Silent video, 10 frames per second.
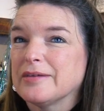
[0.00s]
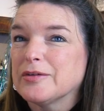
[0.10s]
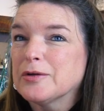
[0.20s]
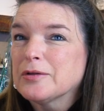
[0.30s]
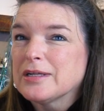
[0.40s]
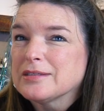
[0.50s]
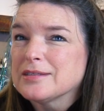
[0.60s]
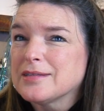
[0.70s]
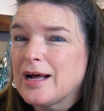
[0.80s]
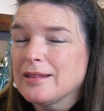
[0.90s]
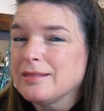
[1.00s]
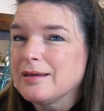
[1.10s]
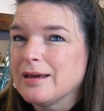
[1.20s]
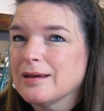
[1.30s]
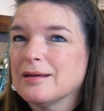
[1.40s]
Even though that's a sad
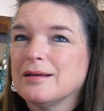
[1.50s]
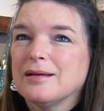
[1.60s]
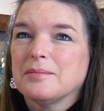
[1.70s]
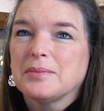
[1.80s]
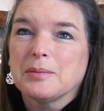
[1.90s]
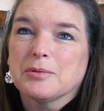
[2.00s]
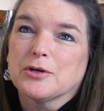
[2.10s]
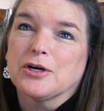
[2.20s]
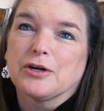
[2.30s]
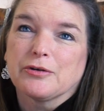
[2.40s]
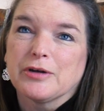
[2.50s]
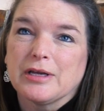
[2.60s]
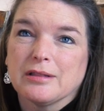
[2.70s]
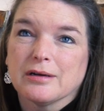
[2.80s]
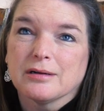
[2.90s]
thing, people are
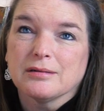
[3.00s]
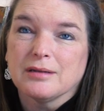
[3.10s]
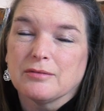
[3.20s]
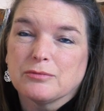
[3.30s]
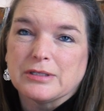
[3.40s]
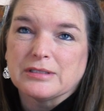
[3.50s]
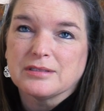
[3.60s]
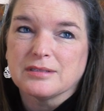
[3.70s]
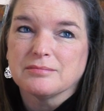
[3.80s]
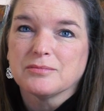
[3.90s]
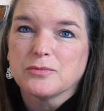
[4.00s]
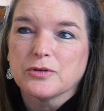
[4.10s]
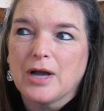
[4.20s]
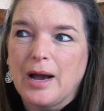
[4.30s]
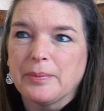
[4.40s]
honoring their loved ones, and
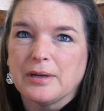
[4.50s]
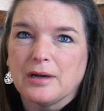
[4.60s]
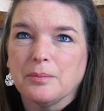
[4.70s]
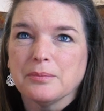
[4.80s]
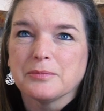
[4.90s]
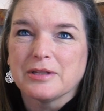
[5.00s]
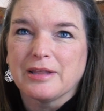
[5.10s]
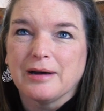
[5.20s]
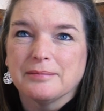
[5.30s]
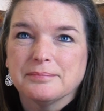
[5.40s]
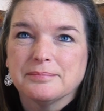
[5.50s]
we're happy to help them with that.